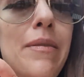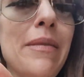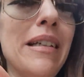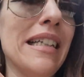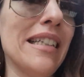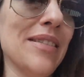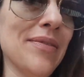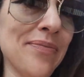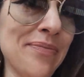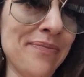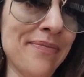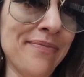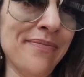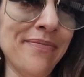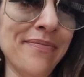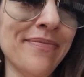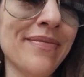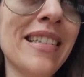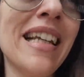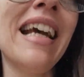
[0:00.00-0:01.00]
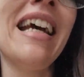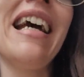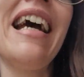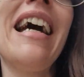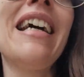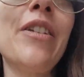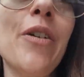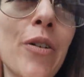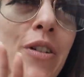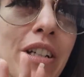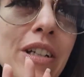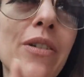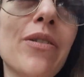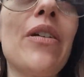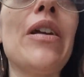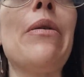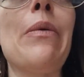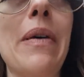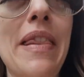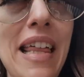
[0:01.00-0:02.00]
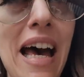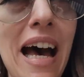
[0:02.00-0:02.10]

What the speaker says: I'm like, don't agree with